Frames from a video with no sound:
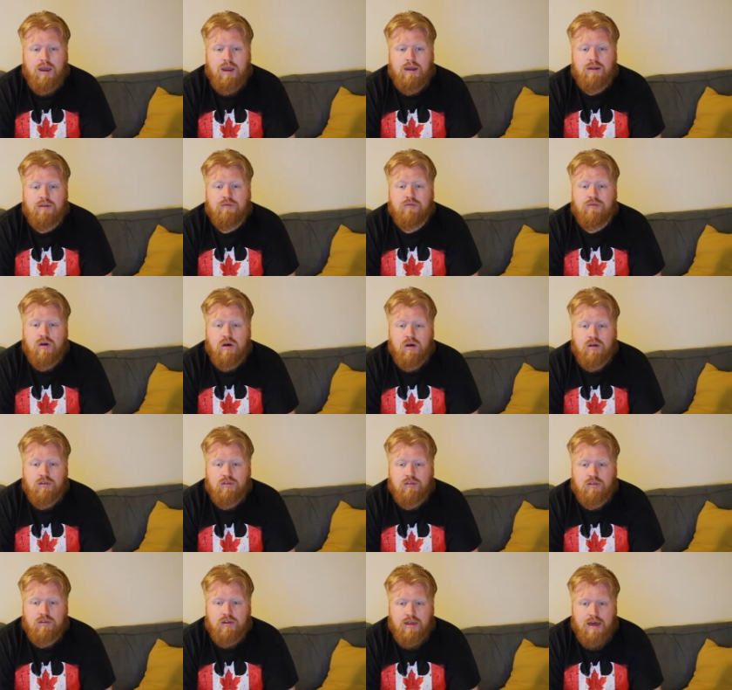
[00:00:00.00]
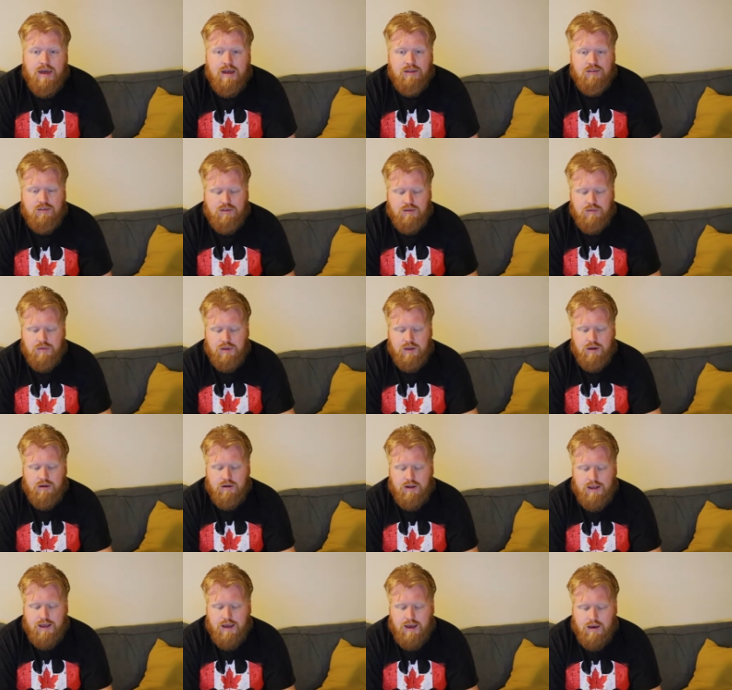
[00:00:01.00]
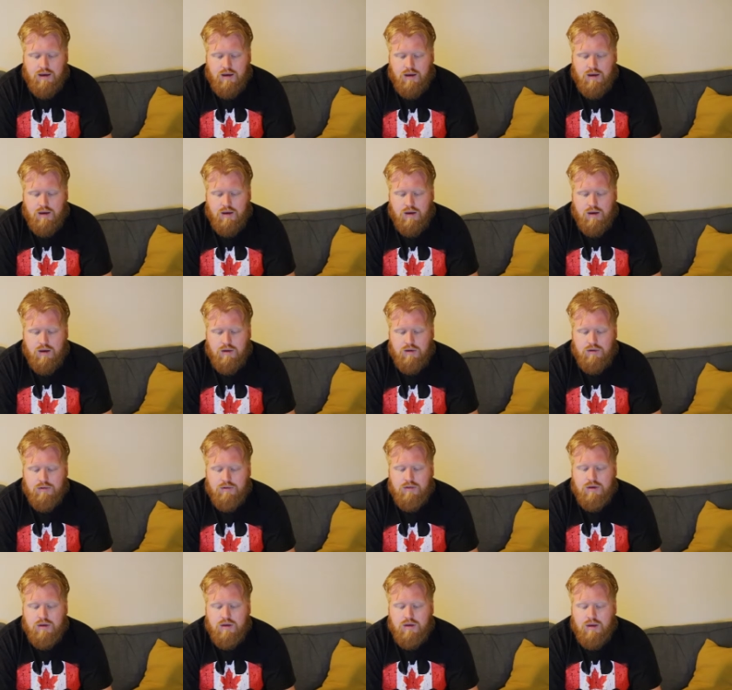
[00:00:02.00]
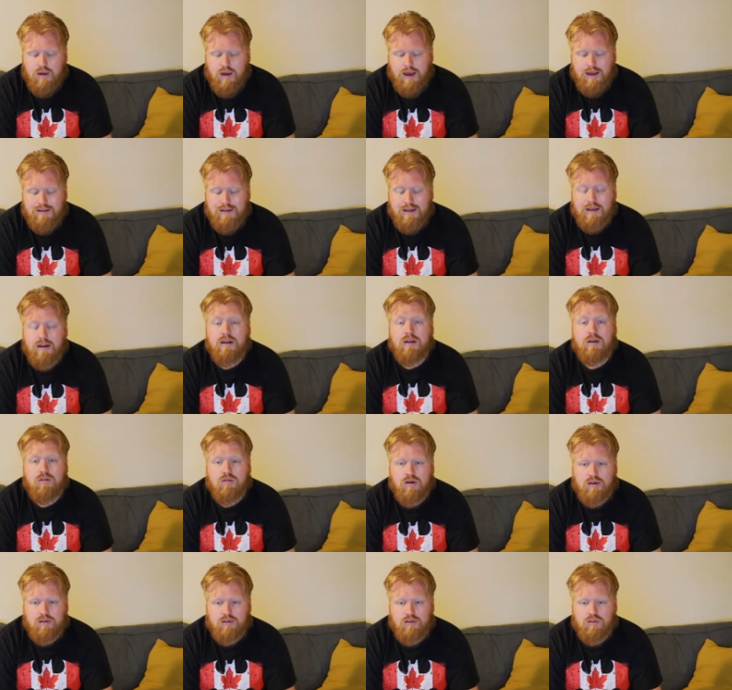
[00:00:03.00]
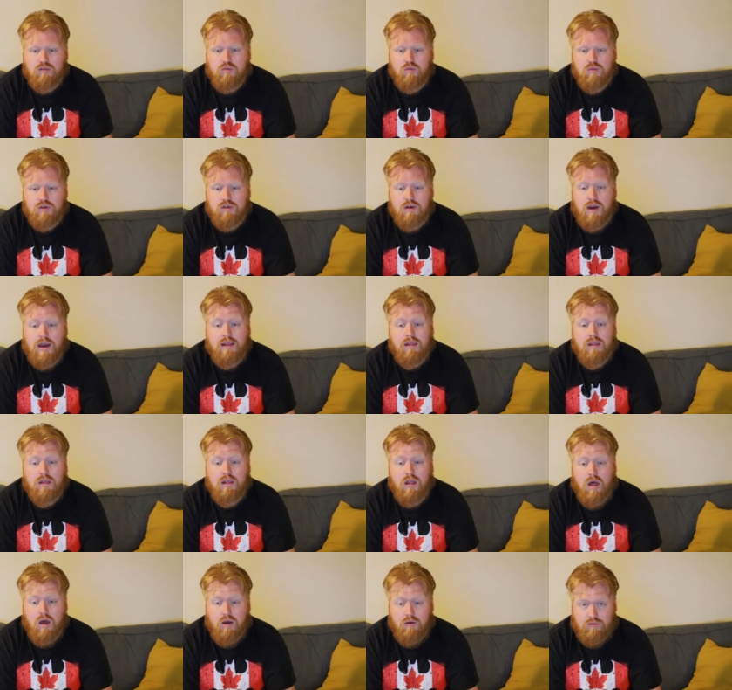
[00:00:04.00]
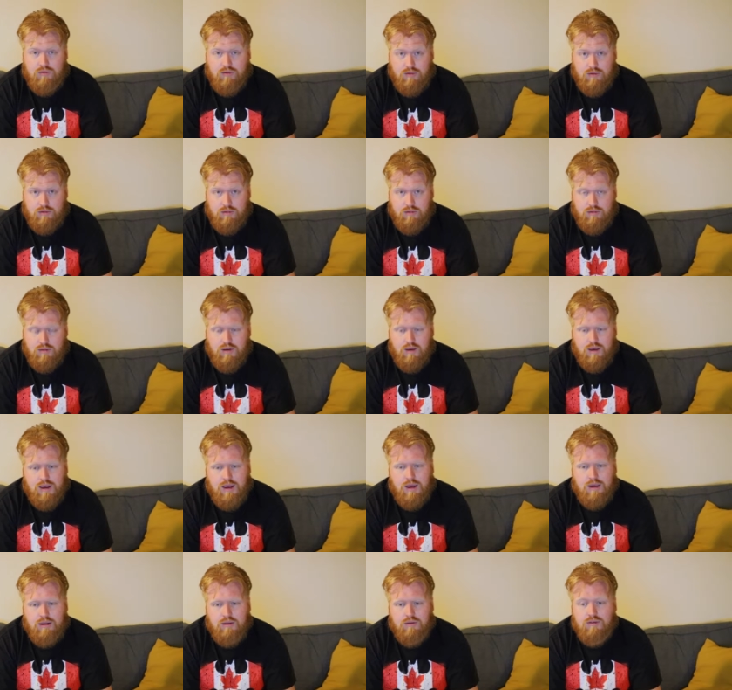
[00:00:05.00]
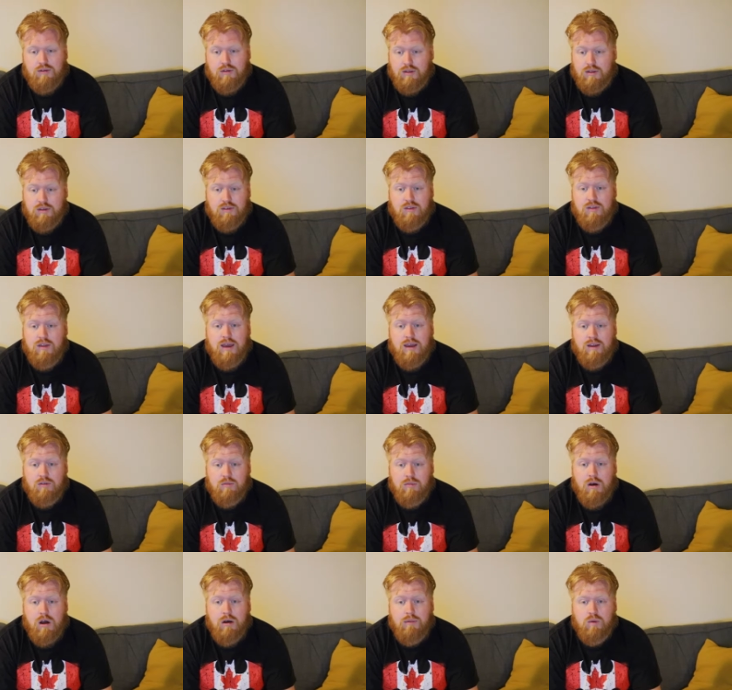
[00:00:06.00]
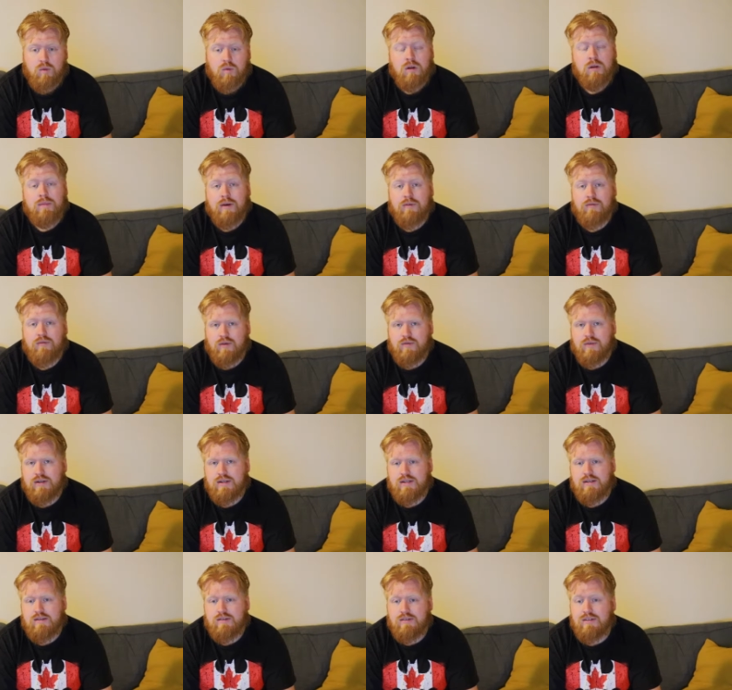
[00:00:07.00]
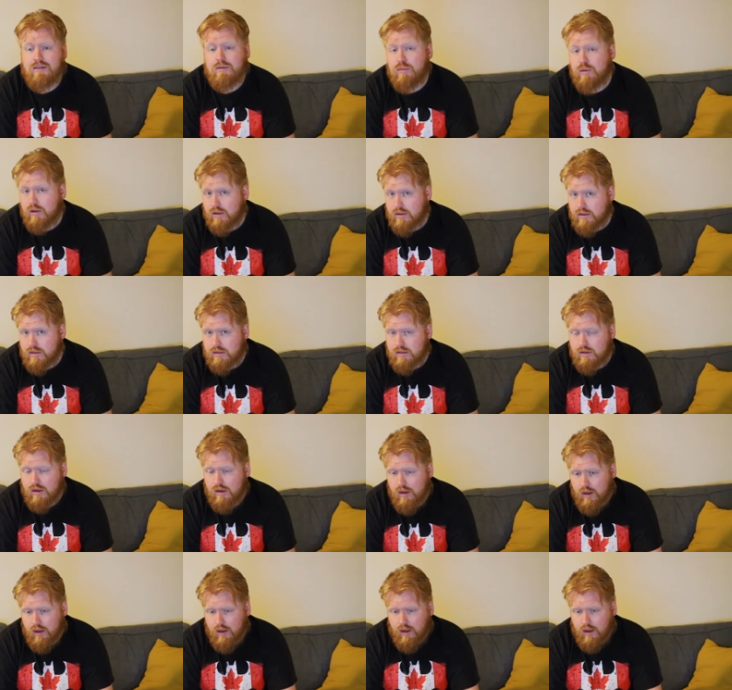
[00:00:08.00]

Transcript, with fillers: And it falls to that similarity of Identity Crisis, which I loved. And to this day, it's probably one of my favorite DC books.